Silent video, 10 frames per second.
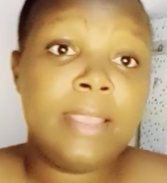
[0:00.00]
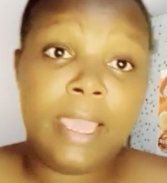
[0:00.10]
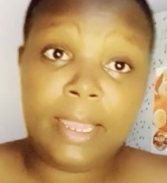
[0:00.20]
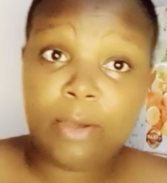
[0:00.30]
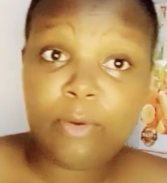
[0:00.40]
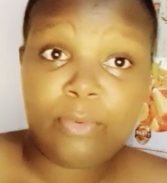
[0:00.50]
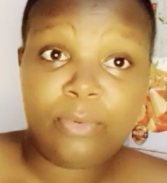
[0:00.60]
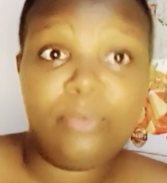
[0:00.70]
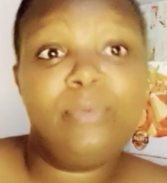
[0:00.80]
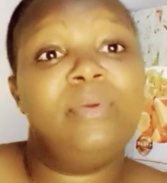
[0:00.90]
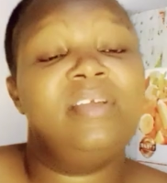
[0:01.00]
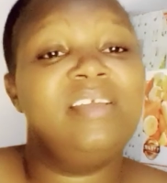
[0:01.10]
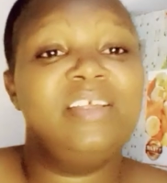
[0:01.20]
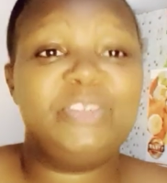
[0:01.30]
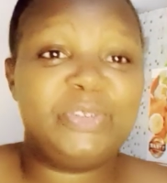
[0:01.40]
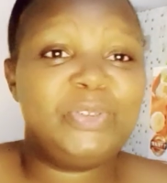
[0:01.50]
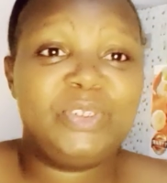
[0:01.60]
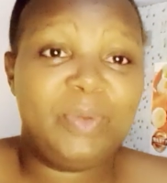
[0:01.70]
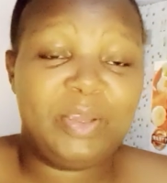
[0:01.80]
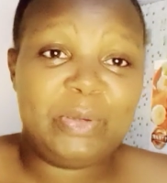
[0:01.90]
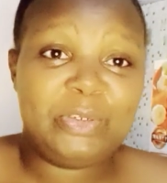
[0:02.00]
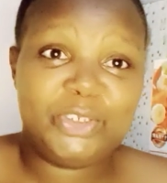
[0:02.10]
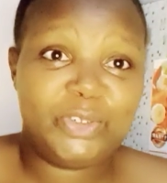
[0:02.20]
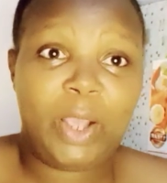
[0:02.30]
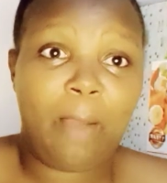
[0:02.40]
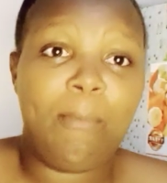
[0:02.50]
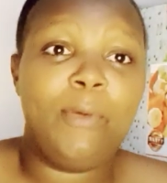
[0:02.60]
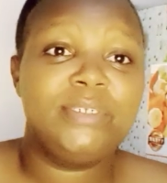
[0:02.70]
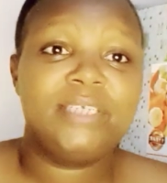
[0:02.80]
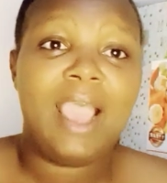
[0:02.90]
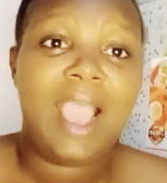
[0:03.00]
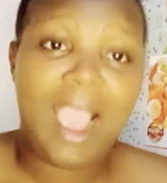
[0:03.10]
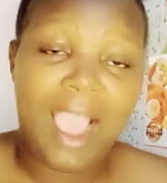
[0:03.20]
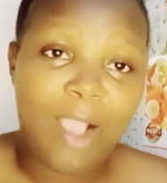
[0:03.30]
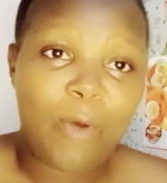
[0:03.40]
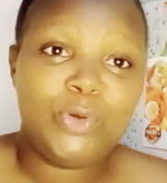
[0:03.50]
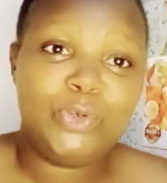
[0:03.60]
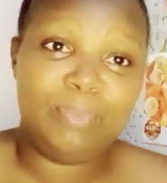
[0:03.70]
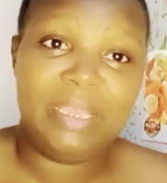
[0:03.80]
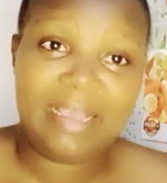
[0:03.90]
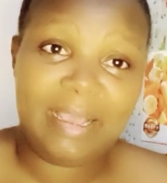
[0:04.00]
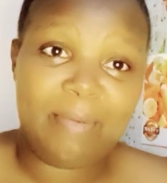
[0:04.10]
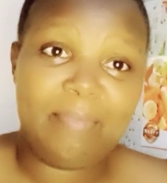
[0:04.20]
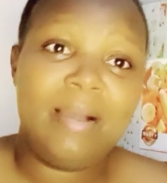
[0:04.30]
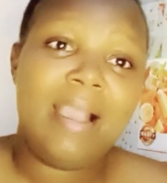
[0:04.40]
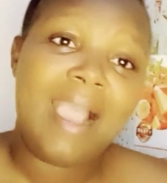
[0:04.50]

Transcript: Hello. So today we're going to talk about how to become